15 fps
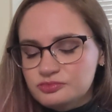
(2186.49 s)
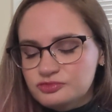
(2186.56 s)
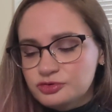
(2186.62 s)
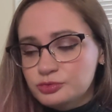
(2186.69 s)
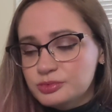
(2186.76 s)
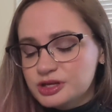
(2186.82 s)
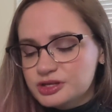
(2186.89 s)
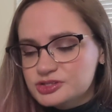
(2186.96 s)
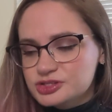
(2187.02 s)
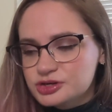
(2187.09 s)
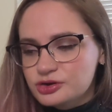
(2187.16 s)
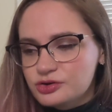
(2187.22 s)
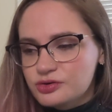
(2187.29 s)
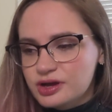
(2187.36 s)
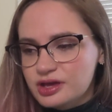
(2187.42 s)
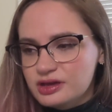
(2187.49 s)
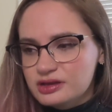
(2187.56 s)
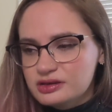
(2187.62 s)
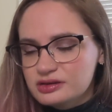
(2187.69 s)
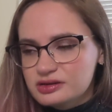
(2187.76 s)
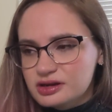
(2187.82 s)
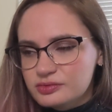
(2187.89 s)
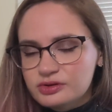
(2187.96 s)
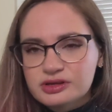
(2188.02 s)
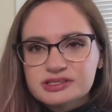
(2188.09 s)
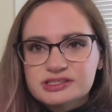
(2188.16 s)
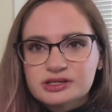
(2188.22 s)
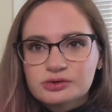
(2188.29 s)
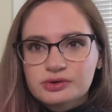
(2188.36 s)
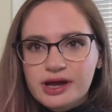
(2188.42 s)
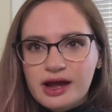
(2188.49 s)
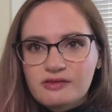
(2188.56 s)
few minutes ago, and I realized I don't